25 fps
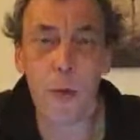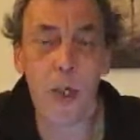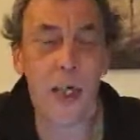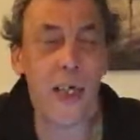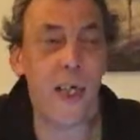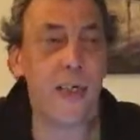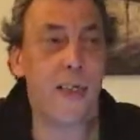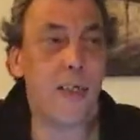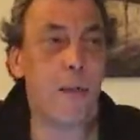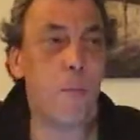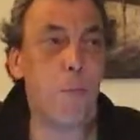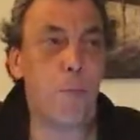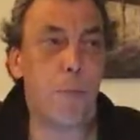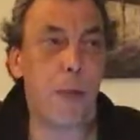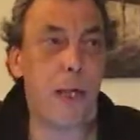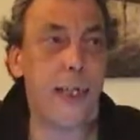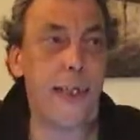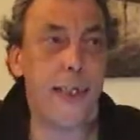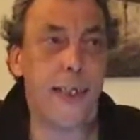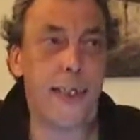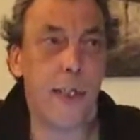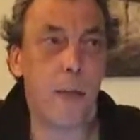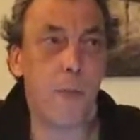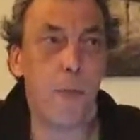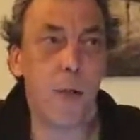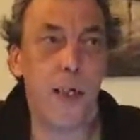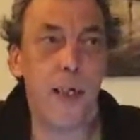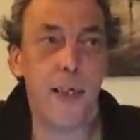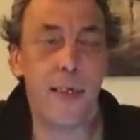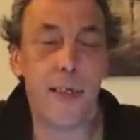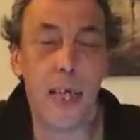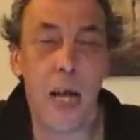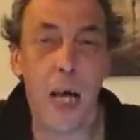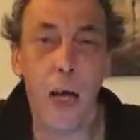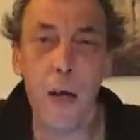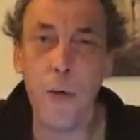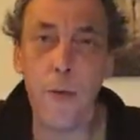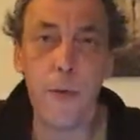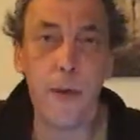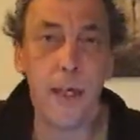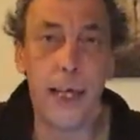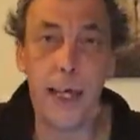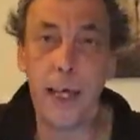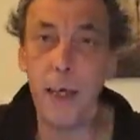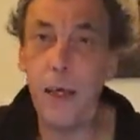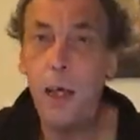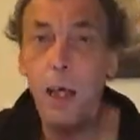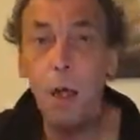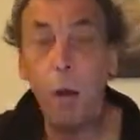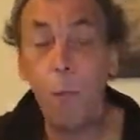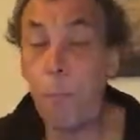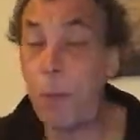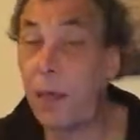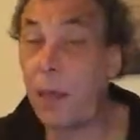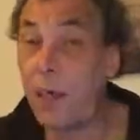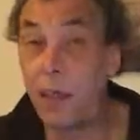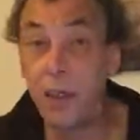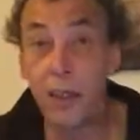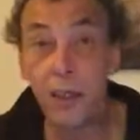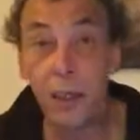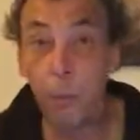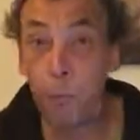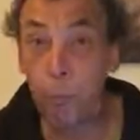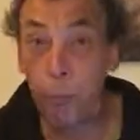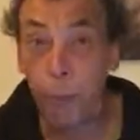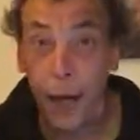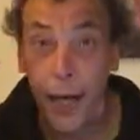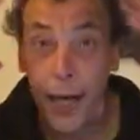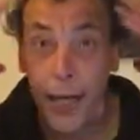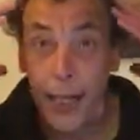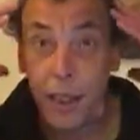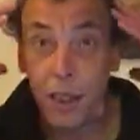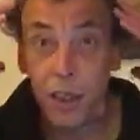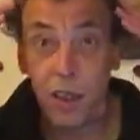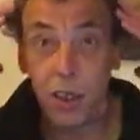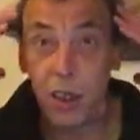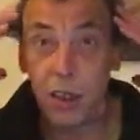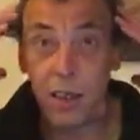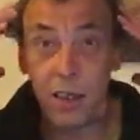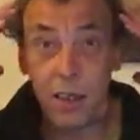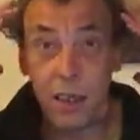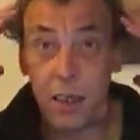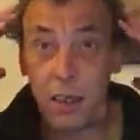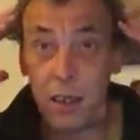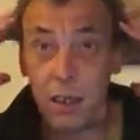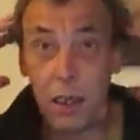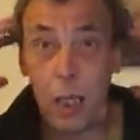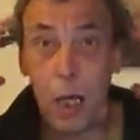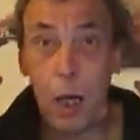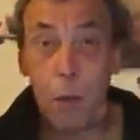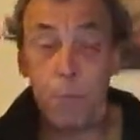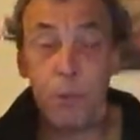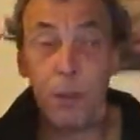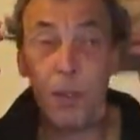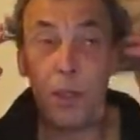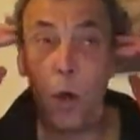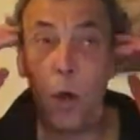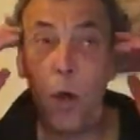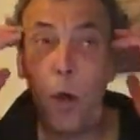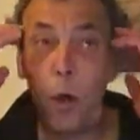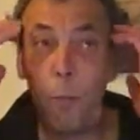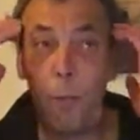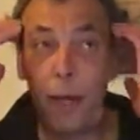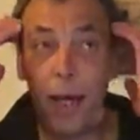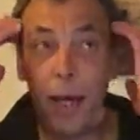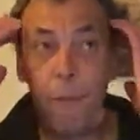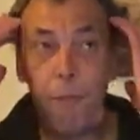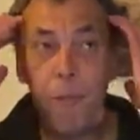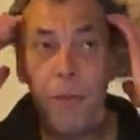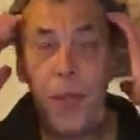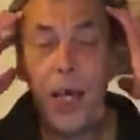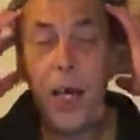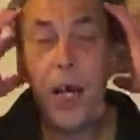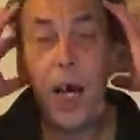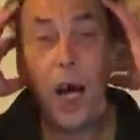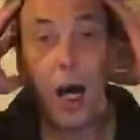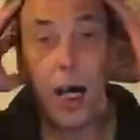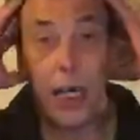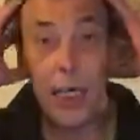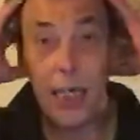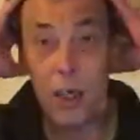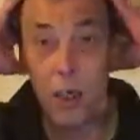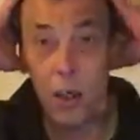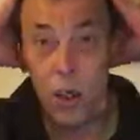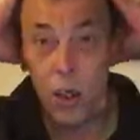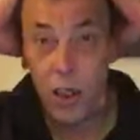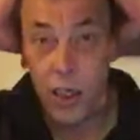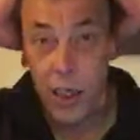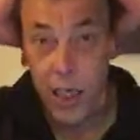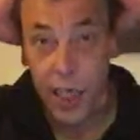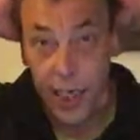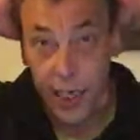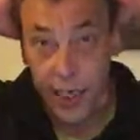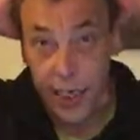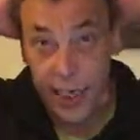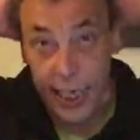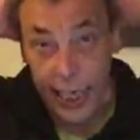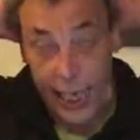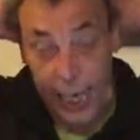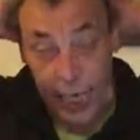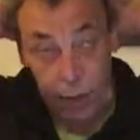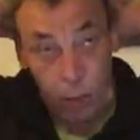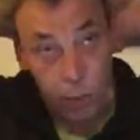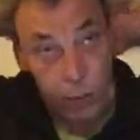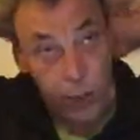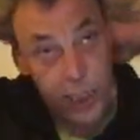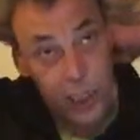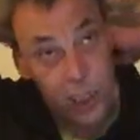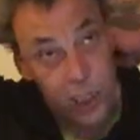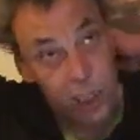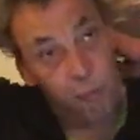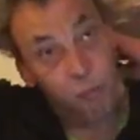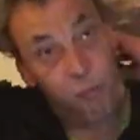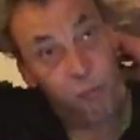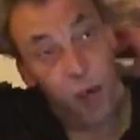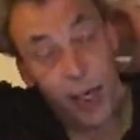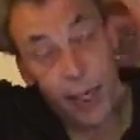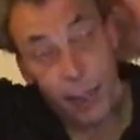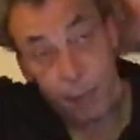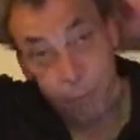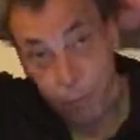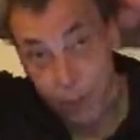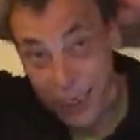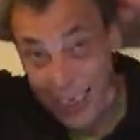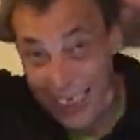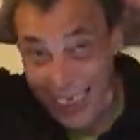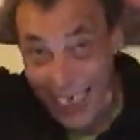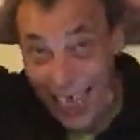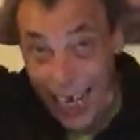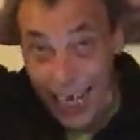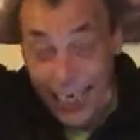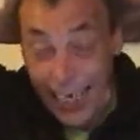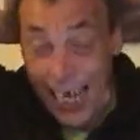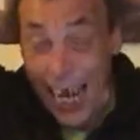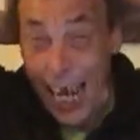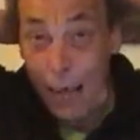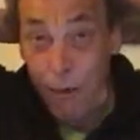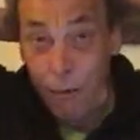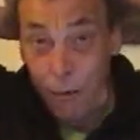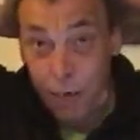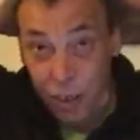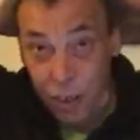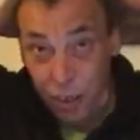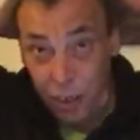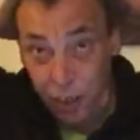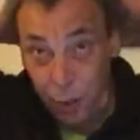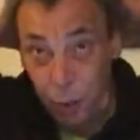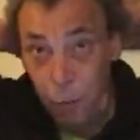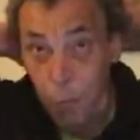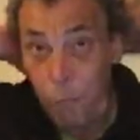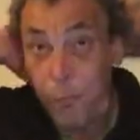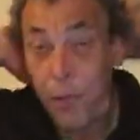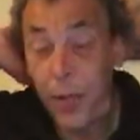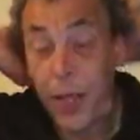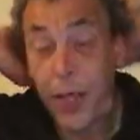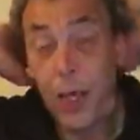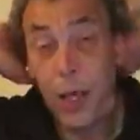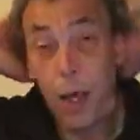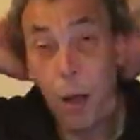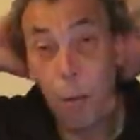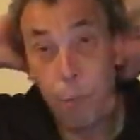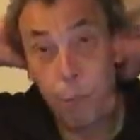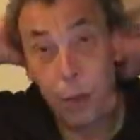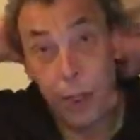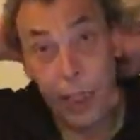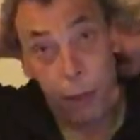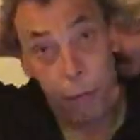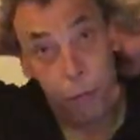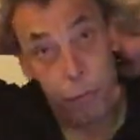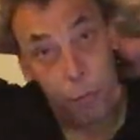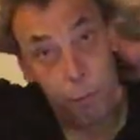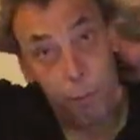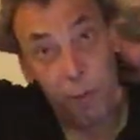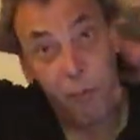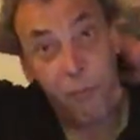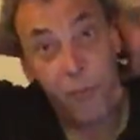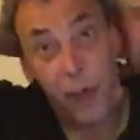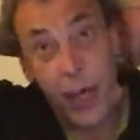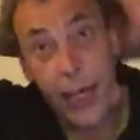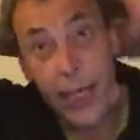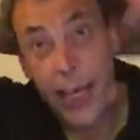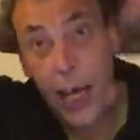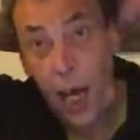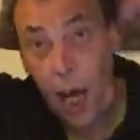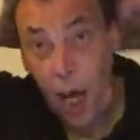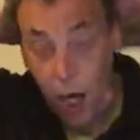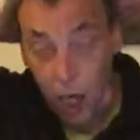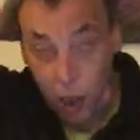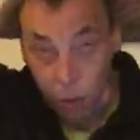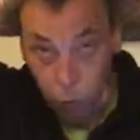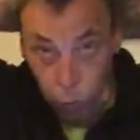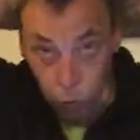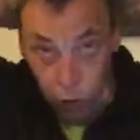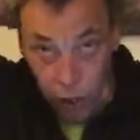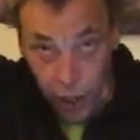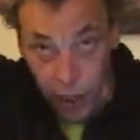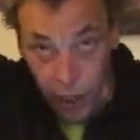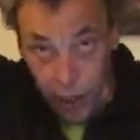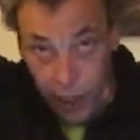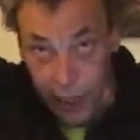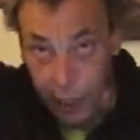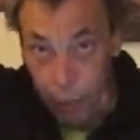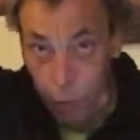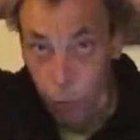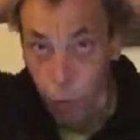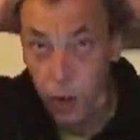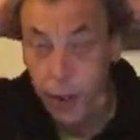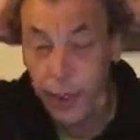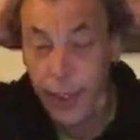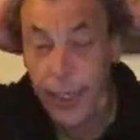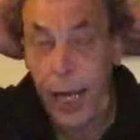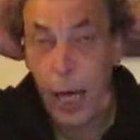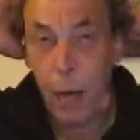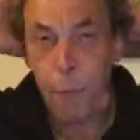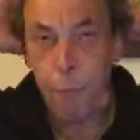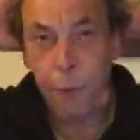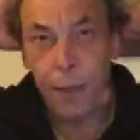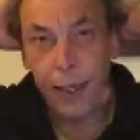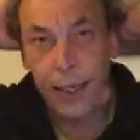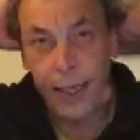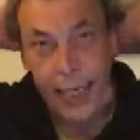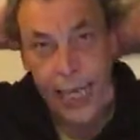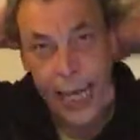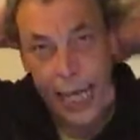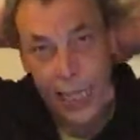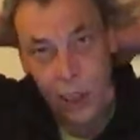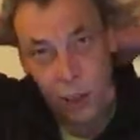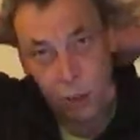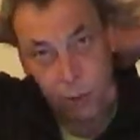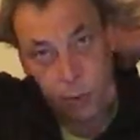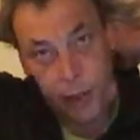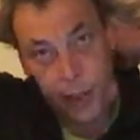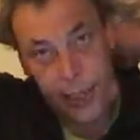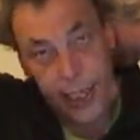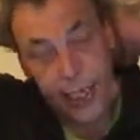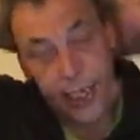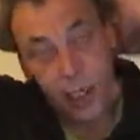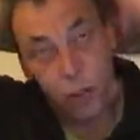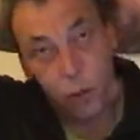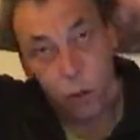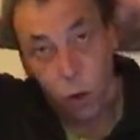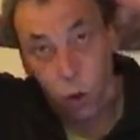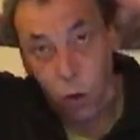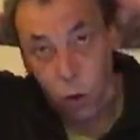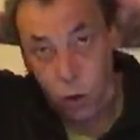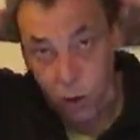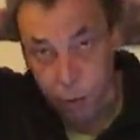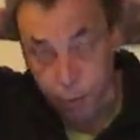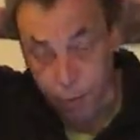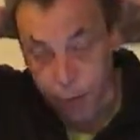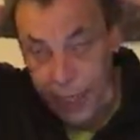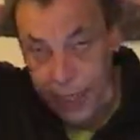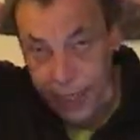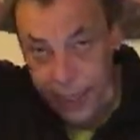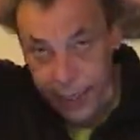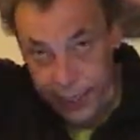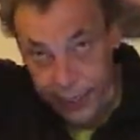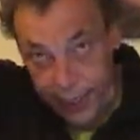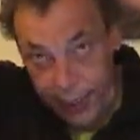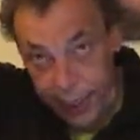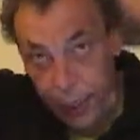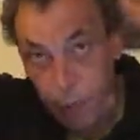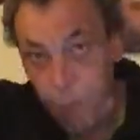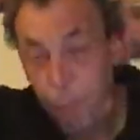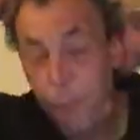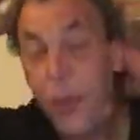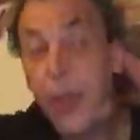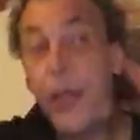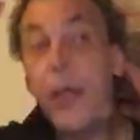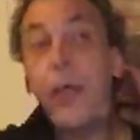words and basic words only because the brain doesn't absorb it. I could learn a language if I set out to, but it would be very hard work. It wouldn't happen naturally and automatically.